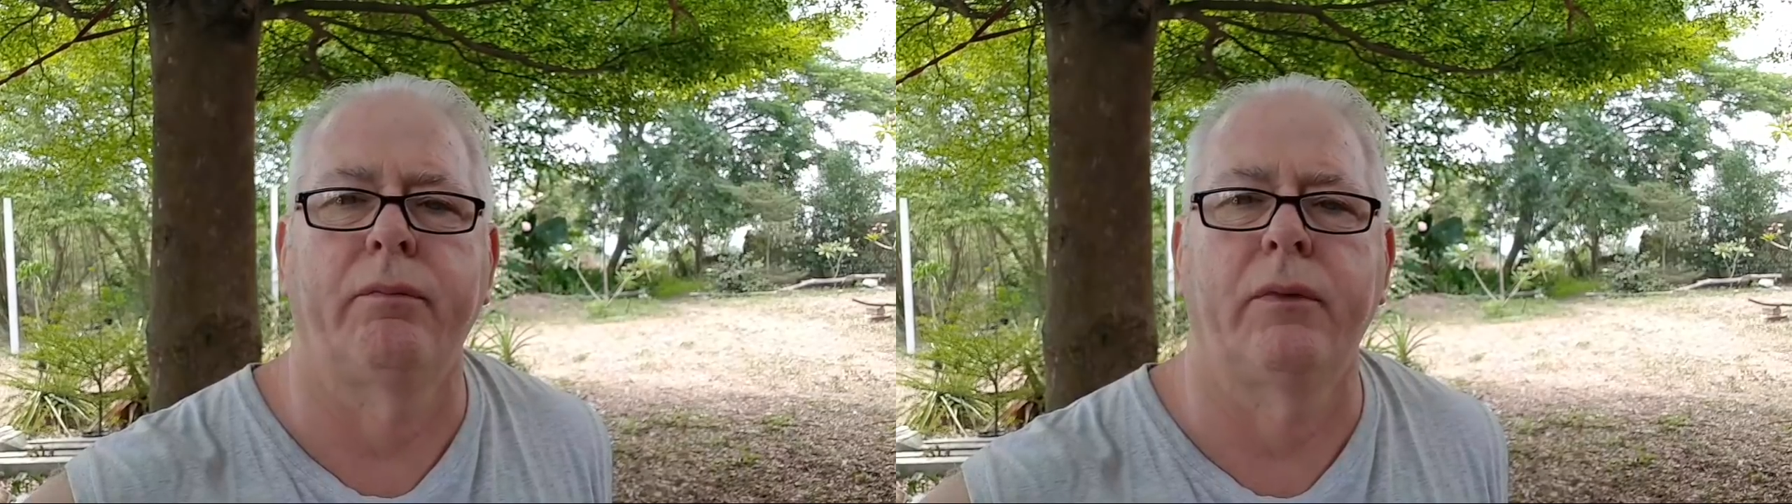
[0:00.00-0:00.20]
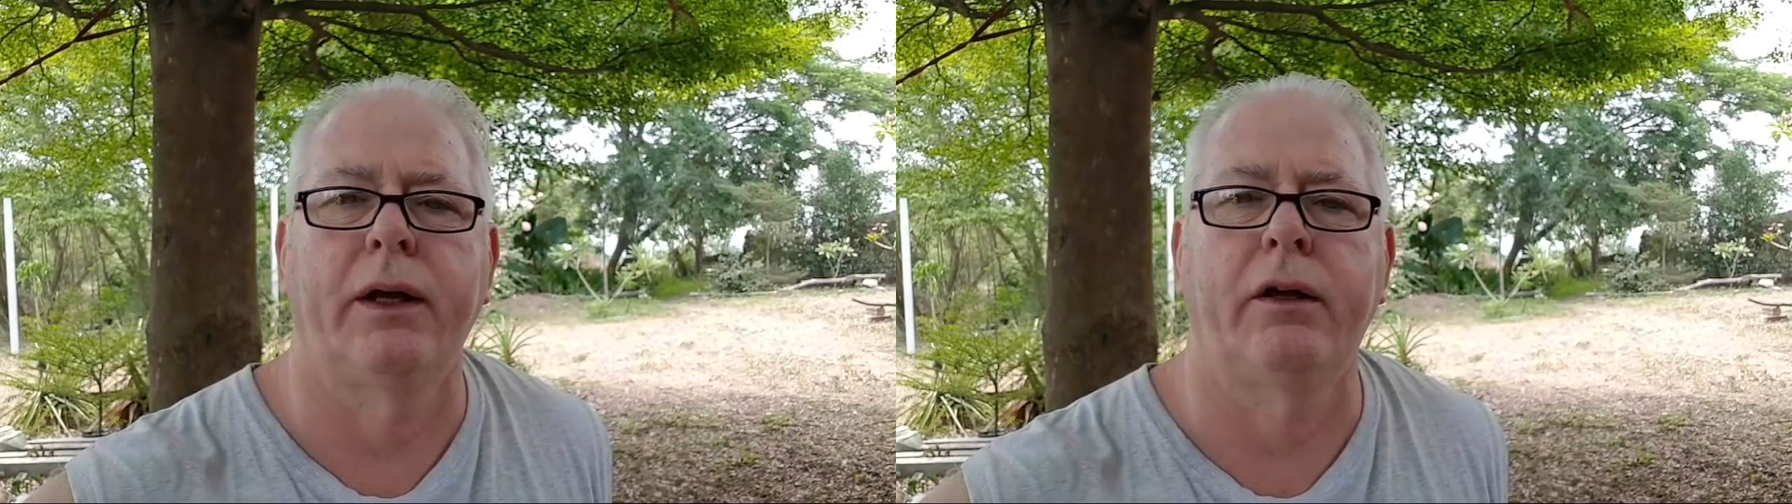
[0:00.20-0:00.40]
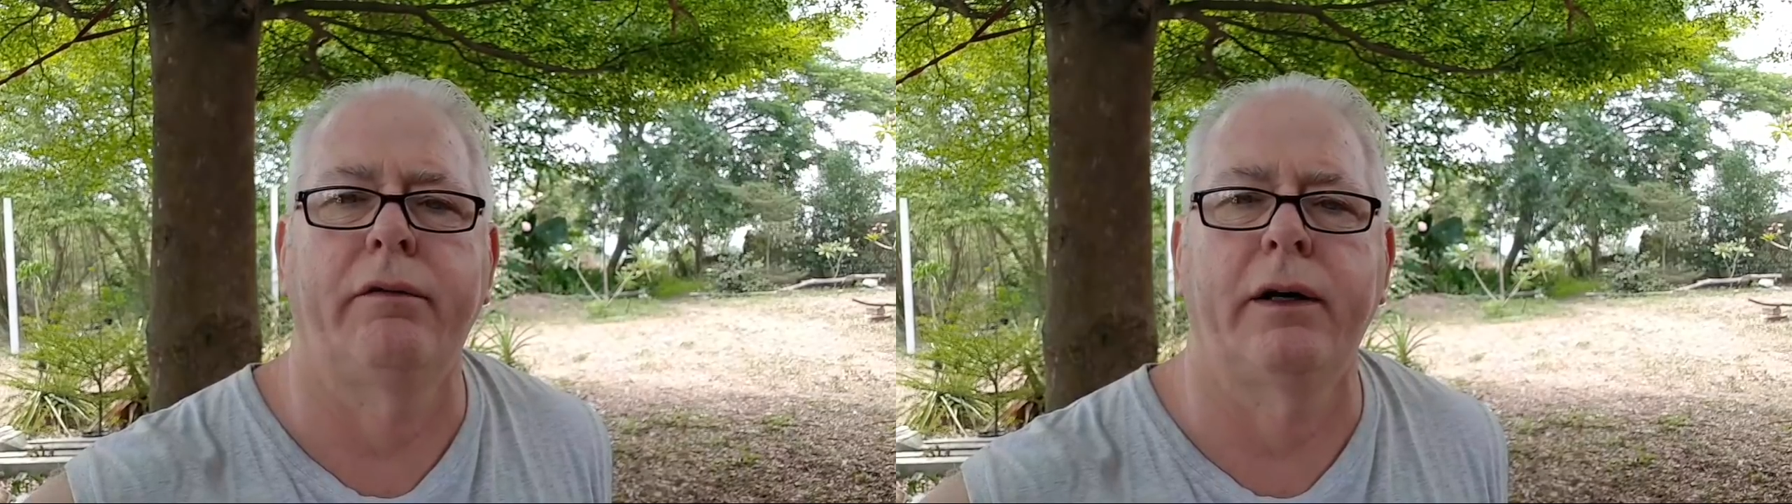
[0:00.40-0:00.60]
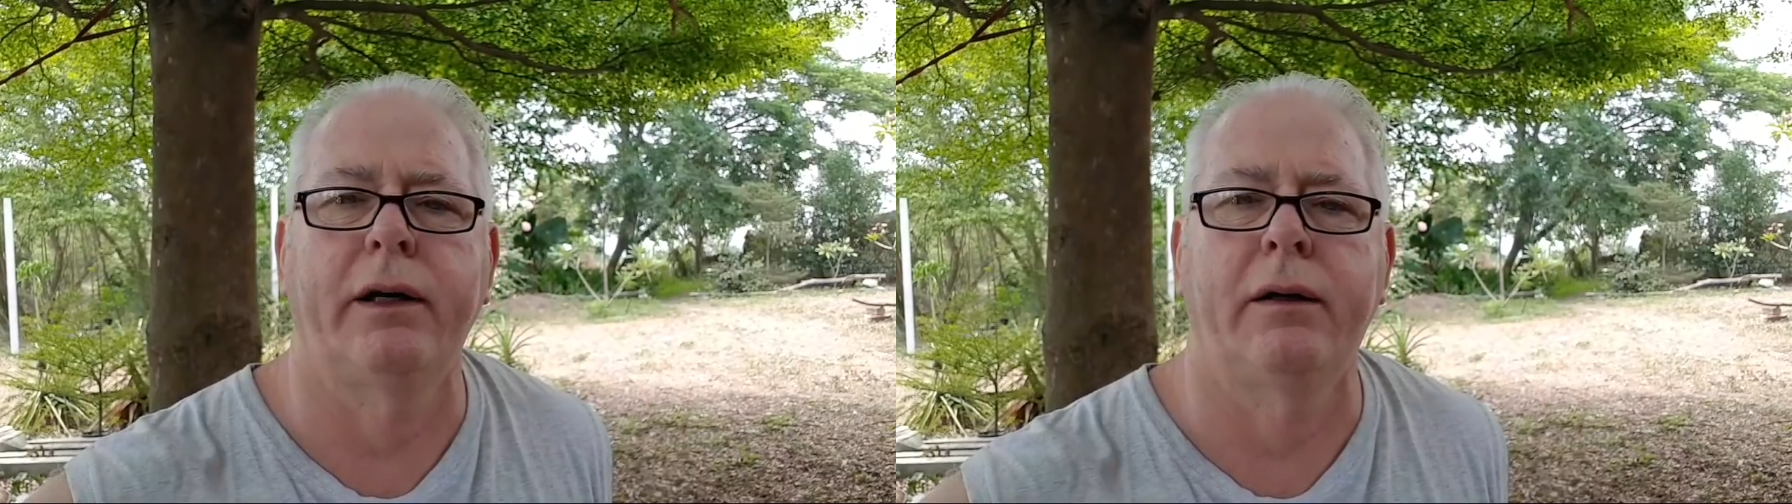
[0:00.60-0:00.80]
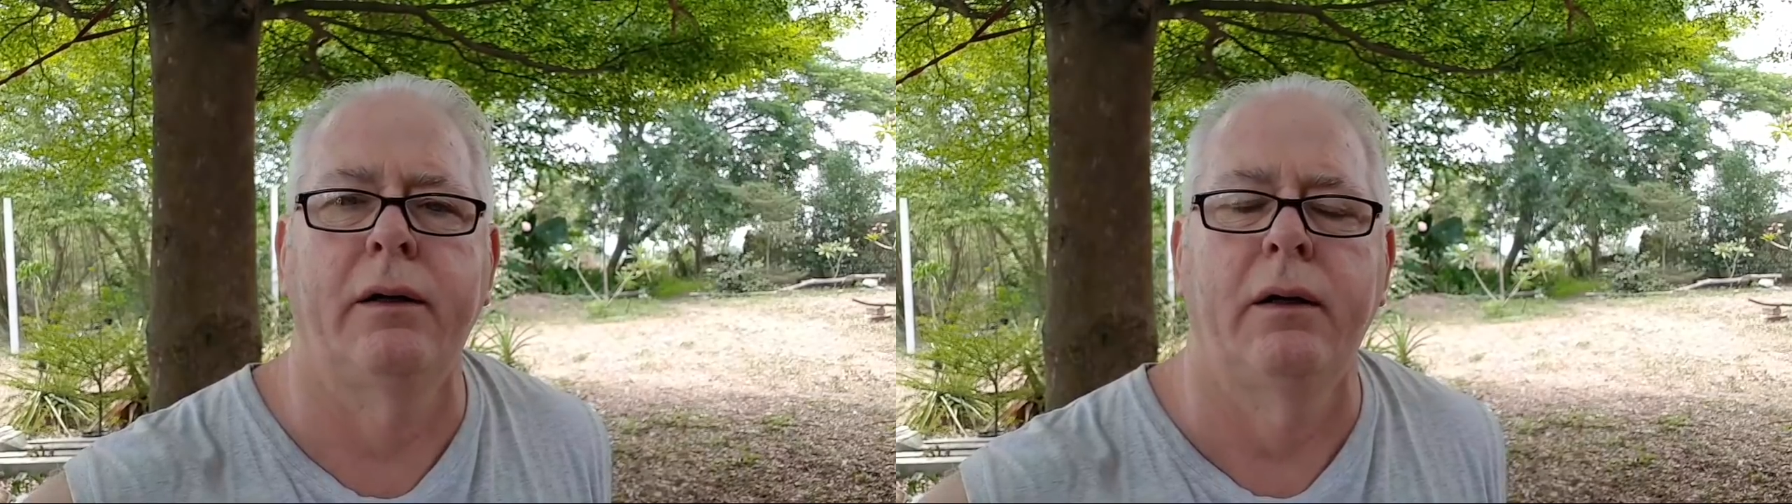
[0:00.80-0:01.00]
Thank you,
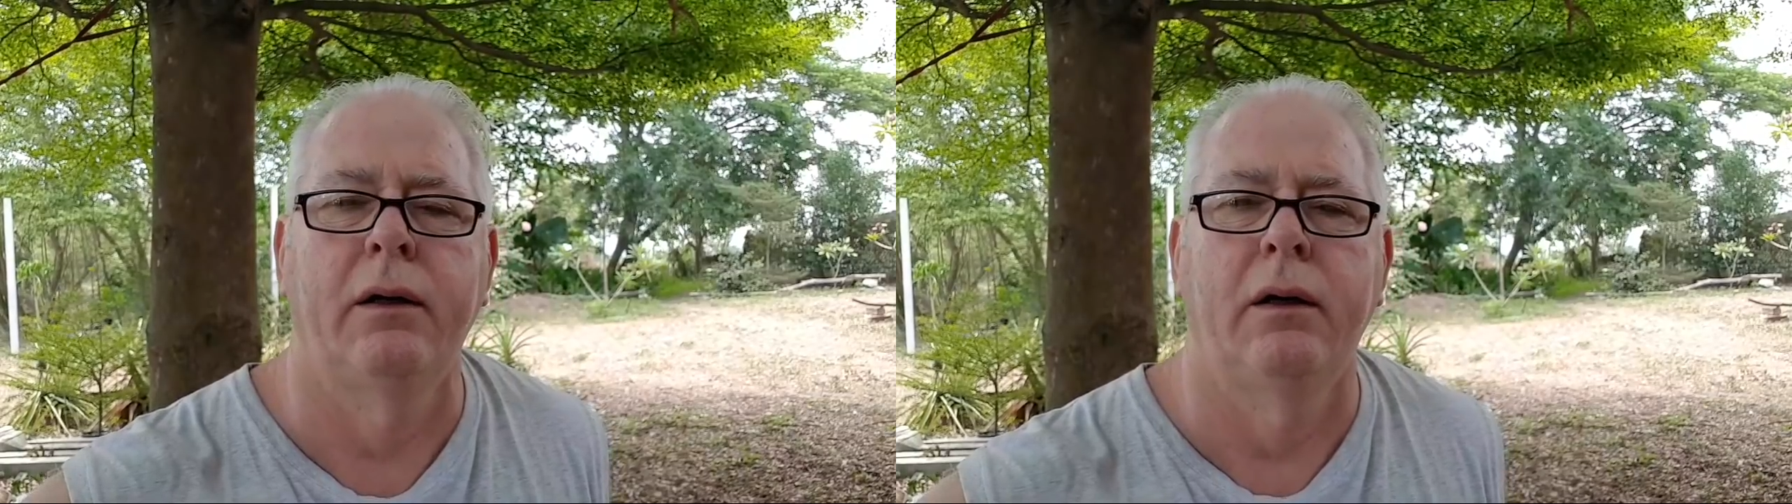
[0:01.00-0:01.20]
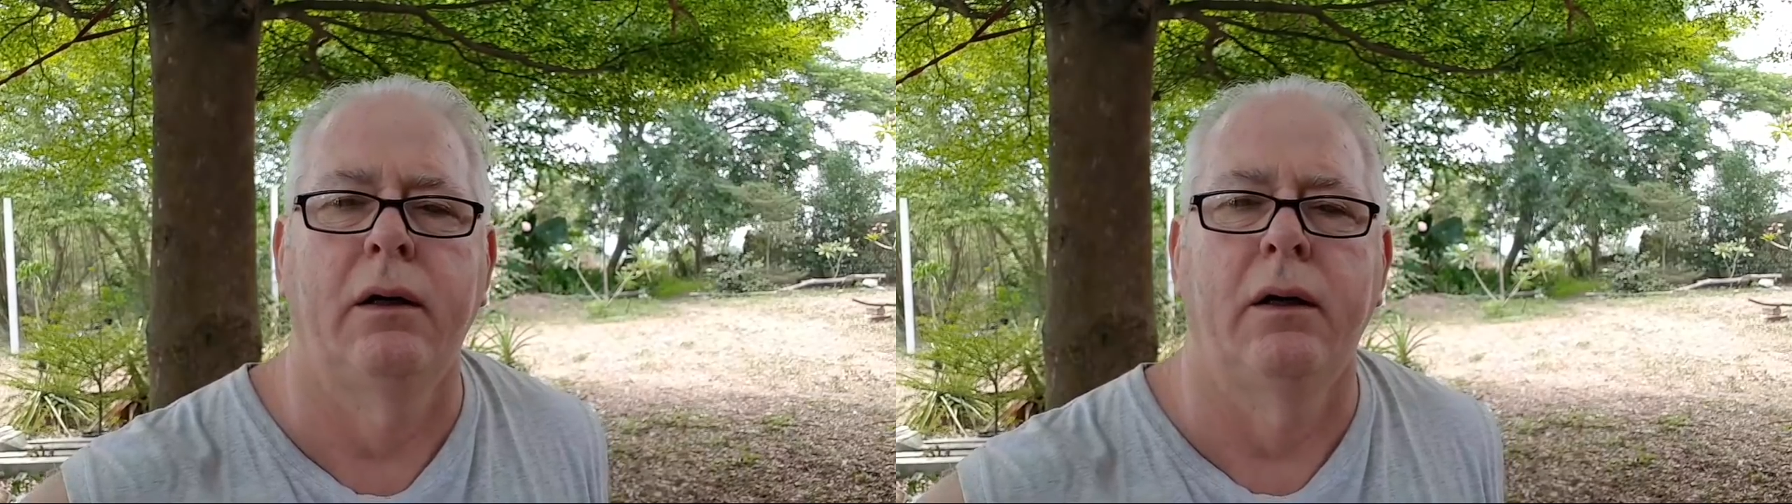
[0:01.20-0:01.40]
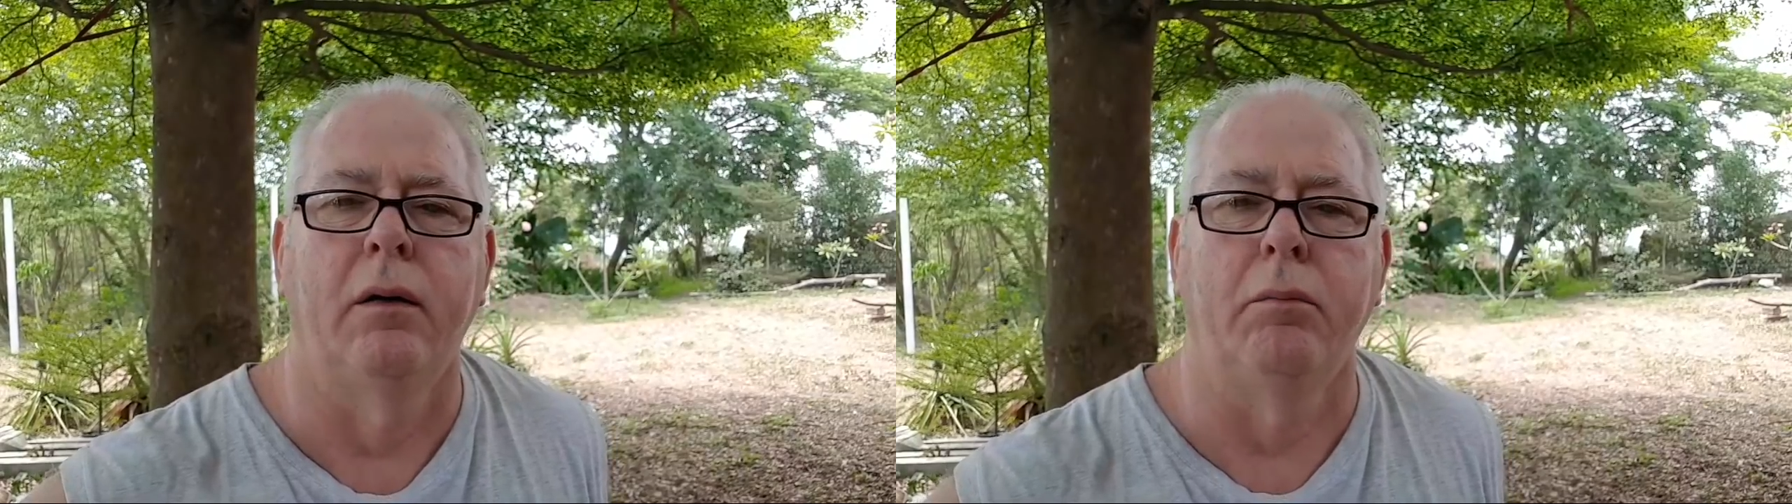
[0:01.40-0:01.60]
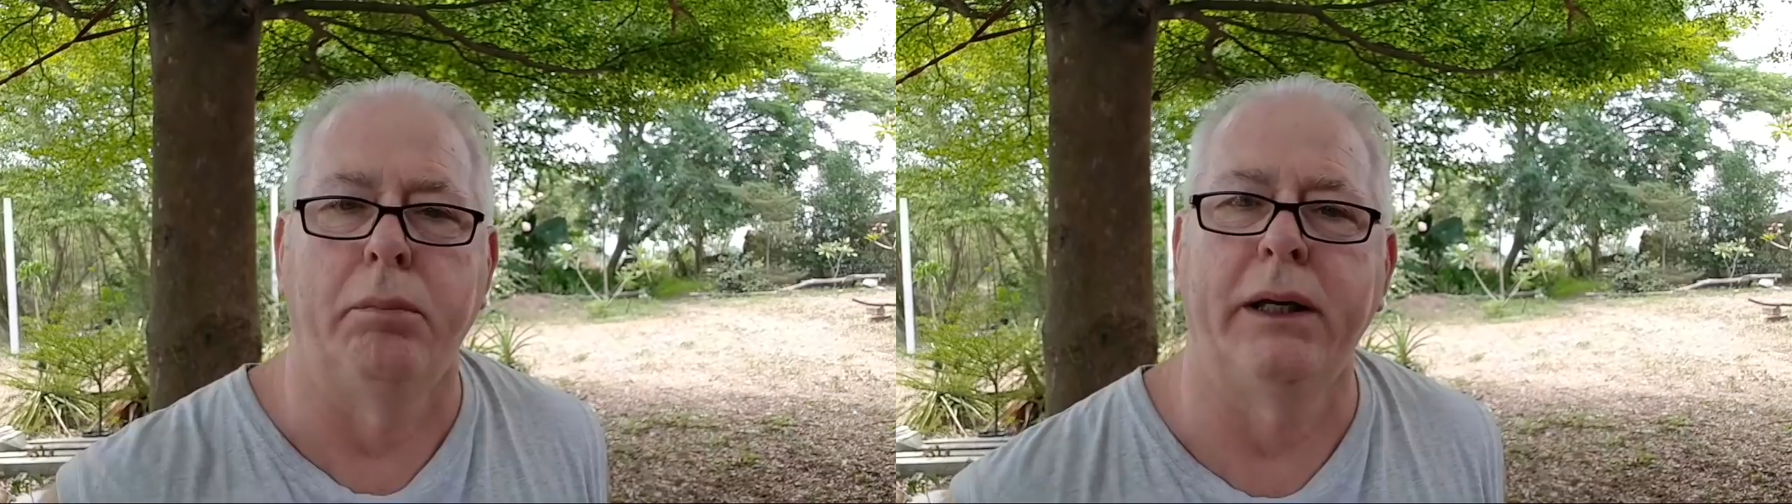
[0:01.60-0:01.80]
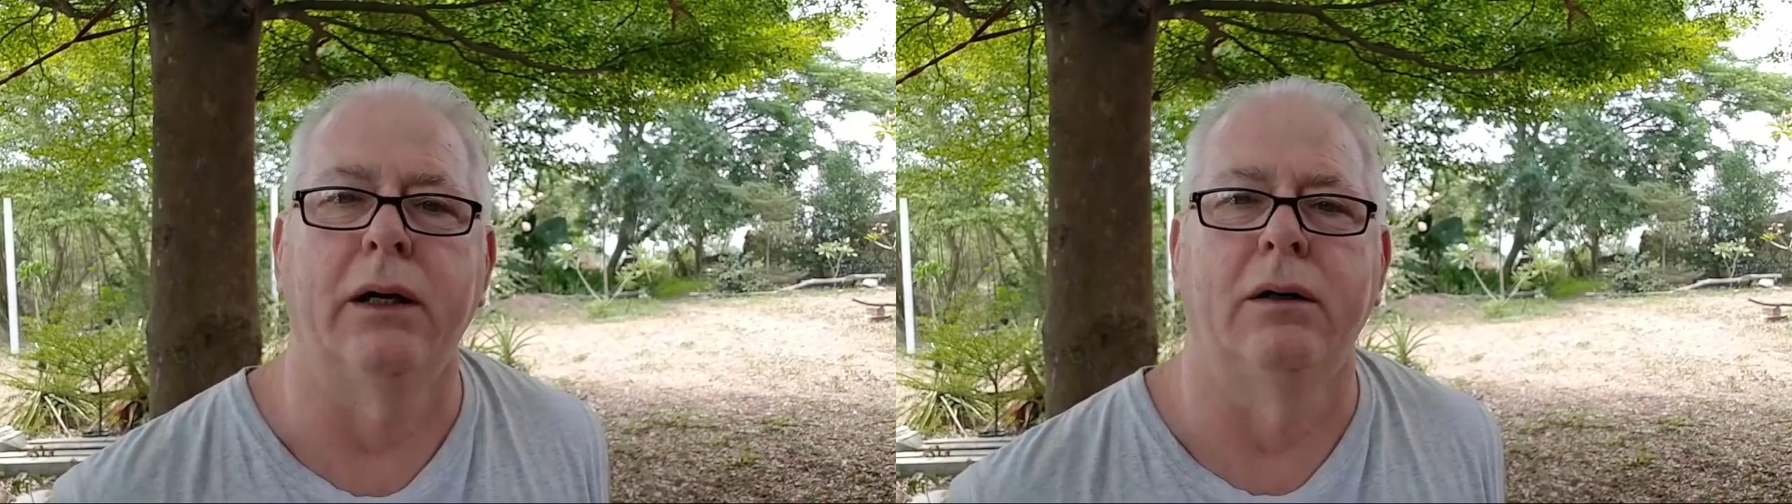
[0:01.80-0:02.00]
Vicky.
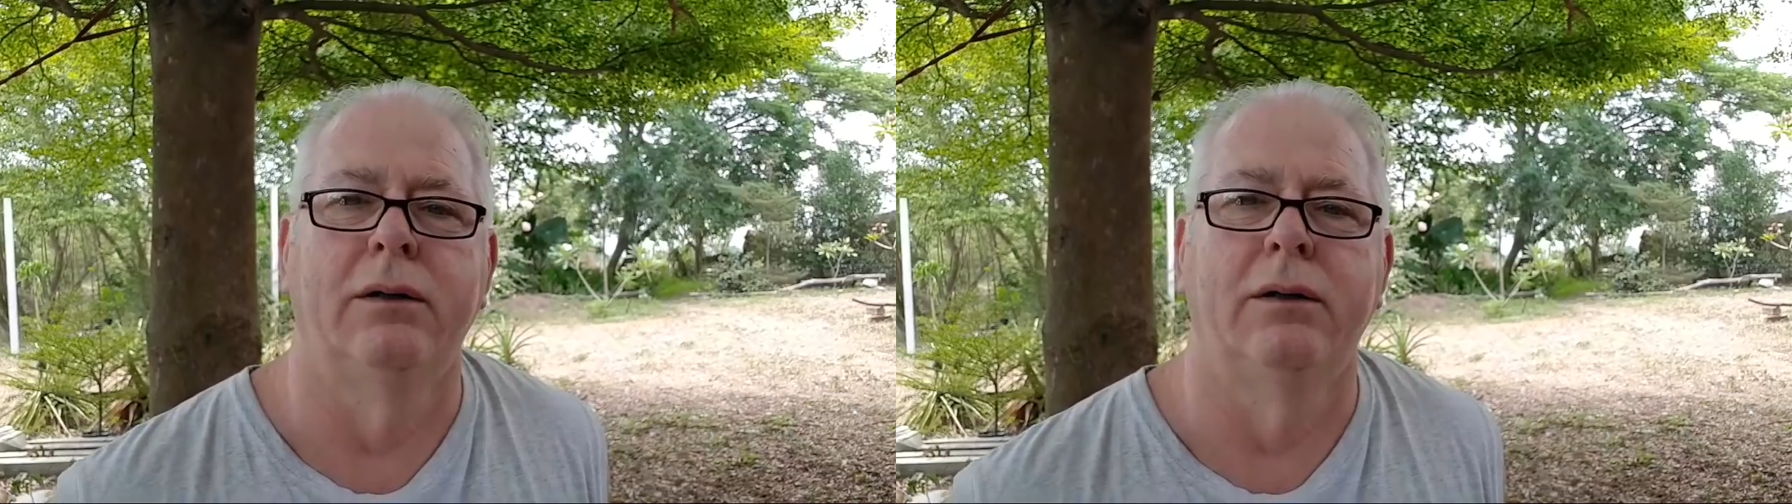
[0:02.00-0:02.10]
Beer.